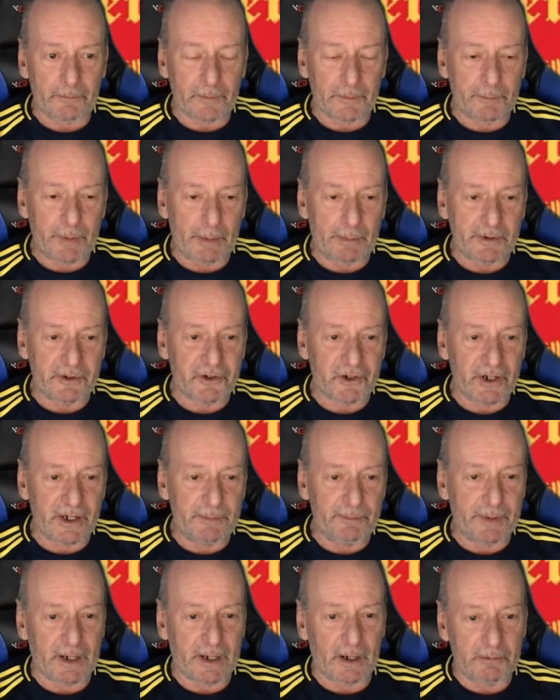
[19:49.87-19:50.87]
Pepper G,
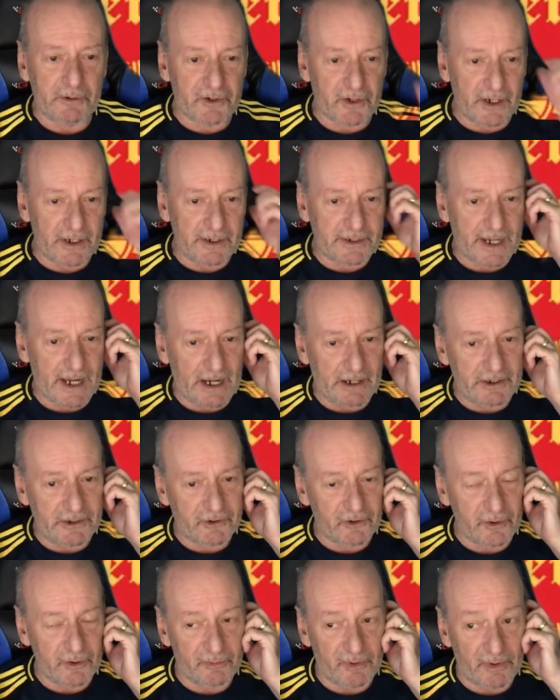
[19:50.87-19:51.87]
big up Jez. How you
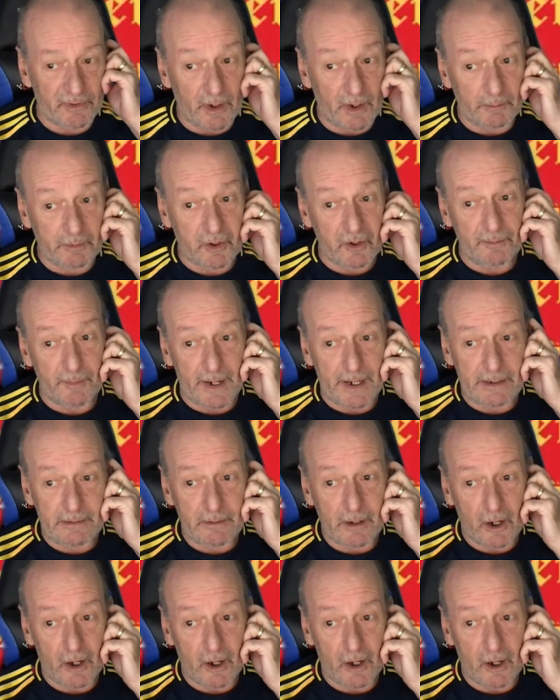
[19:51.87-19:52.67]
doing, brother? I'm good, man.